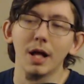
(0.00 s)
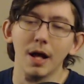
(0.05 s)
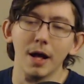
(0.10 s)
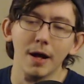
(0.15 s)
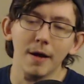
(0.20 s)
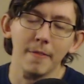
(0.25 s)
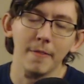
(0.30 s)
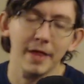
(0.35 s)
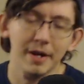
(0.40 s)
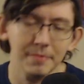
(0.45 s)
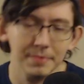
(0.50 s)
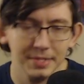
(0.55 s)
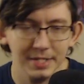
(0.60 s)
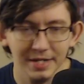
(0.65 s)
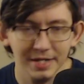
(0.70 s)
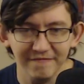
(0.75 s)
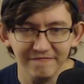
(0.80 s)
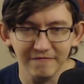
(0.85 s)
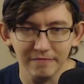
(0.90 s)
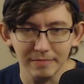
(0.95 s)
that I'm
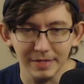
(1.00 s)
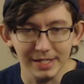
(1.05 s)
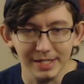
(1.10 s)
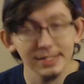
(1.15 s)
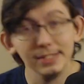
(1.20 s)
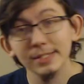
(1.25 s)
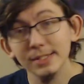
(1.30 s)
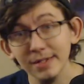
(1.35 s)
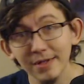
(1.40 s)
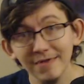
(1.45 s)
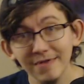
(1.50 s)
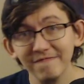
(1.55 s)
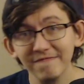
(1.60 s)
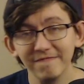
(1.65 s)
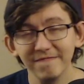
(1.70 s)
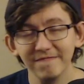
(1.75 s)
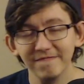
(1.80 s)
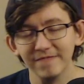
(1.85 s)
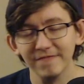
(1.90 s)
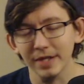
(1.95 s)
setting for myself,